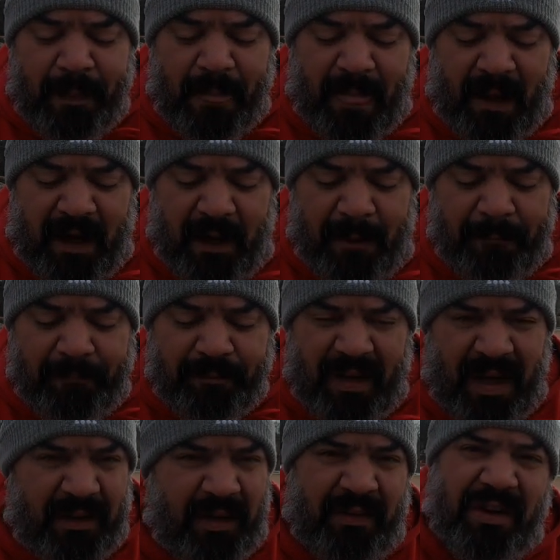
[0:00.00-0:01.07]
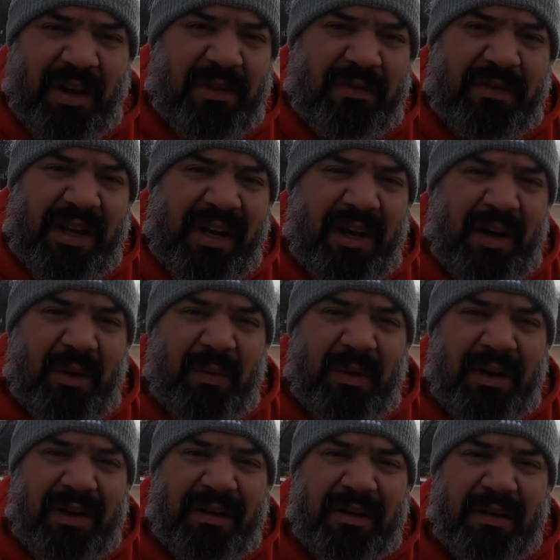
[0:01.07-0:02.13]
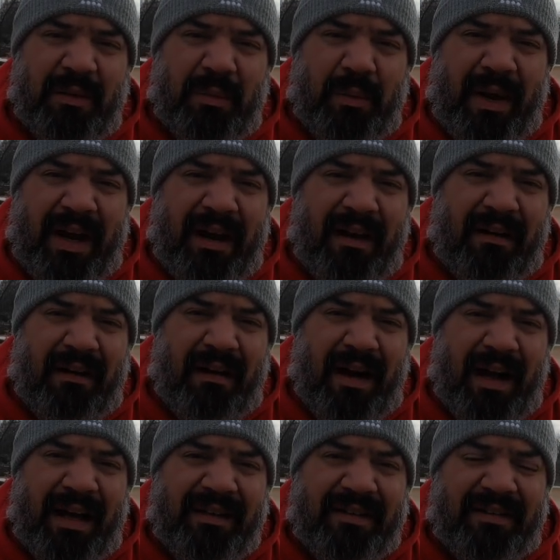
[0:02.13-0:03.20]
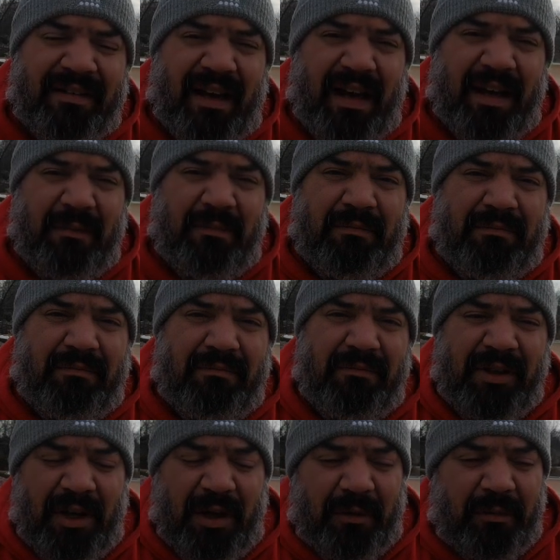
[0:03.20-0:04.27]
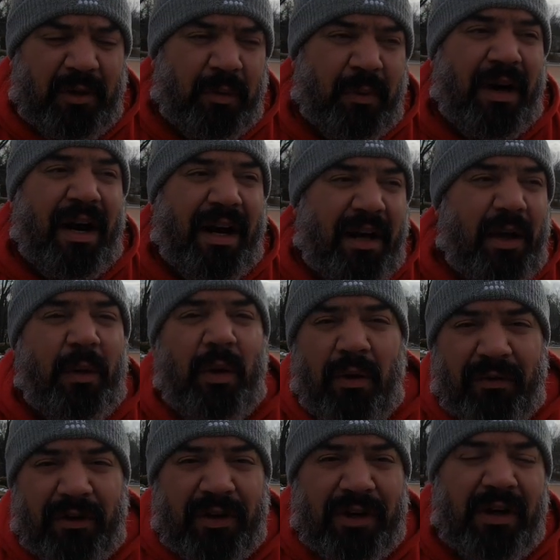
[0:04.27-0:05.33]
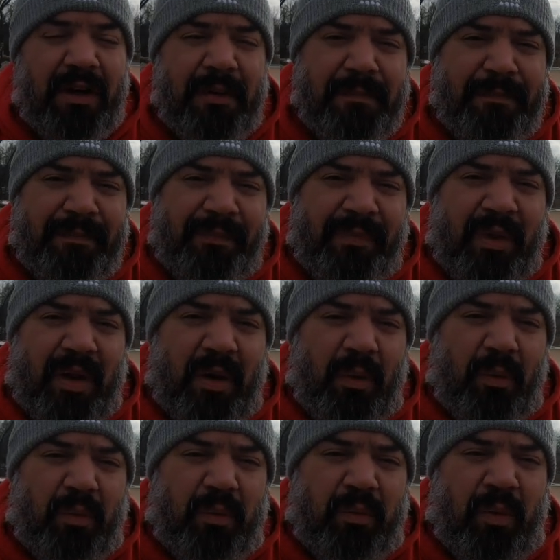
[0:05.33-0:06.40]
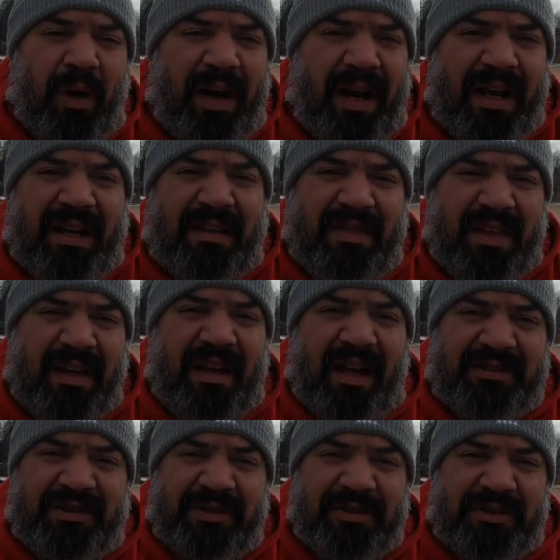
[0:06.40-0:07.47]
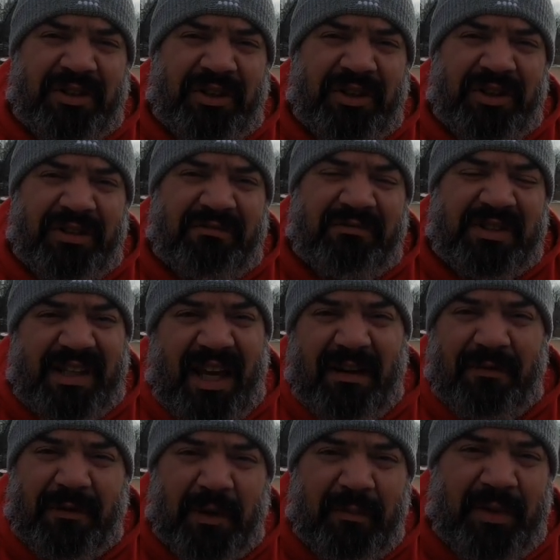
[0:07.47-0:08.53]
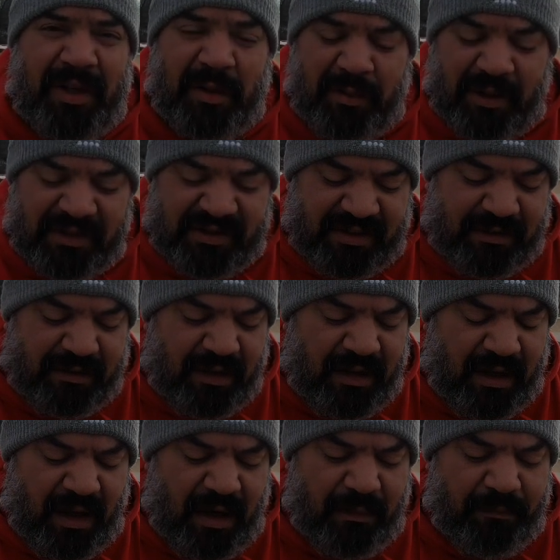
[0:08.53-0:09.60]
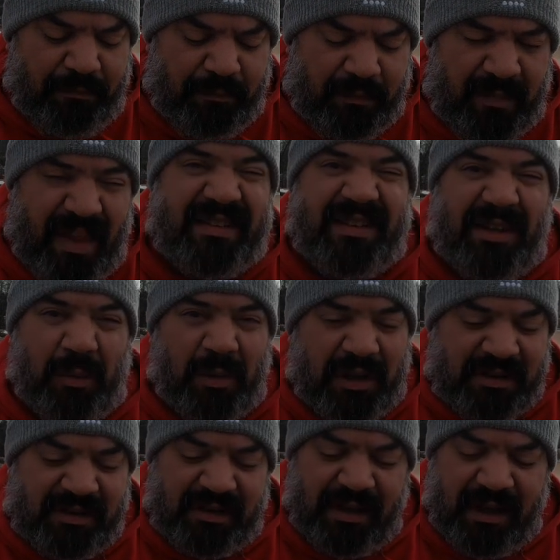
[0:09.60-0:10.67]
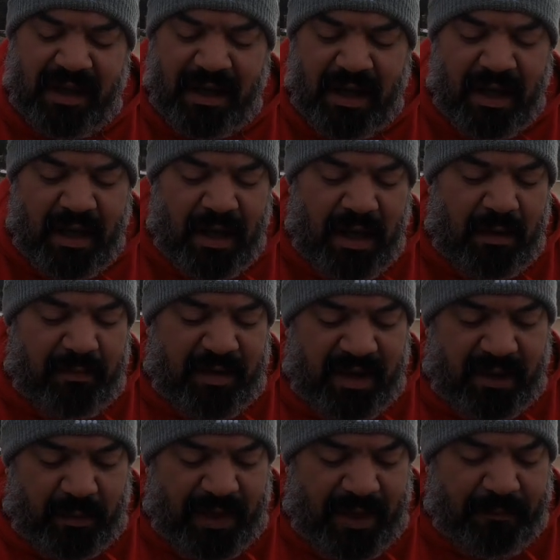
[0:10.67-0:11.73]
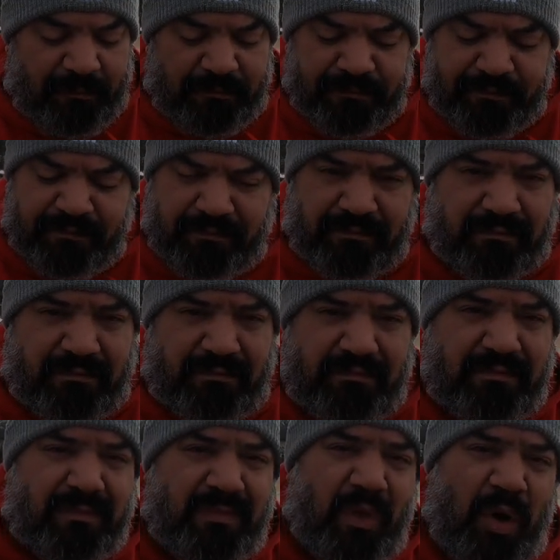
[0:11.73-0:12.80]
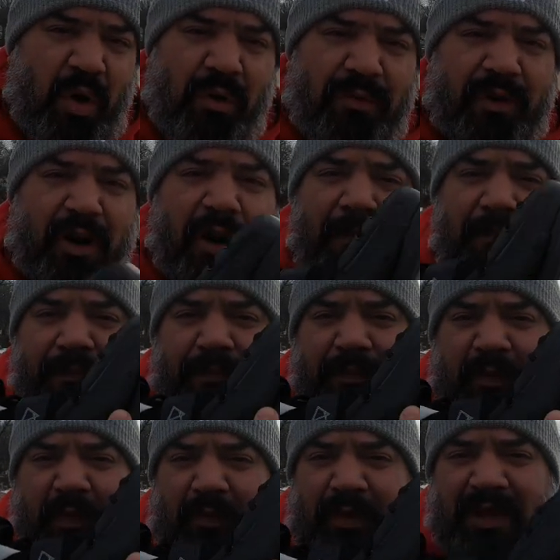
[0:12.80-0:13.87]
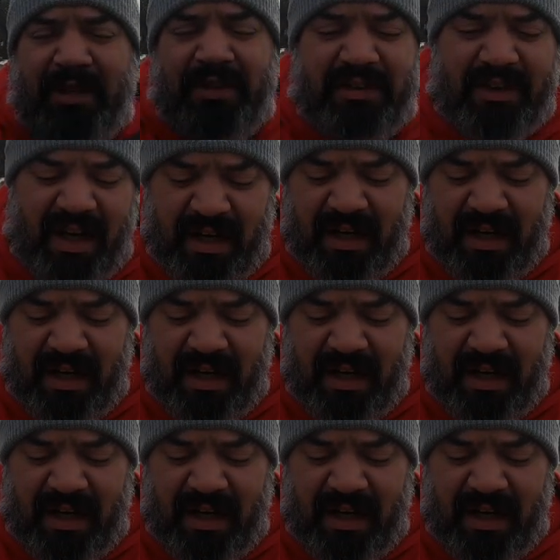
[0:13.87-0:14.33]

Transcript: I'll have another video where I decide, or where I go over what I think constitutes a good skate for a bigger person. That's in the works. But either way, overall, really good skate.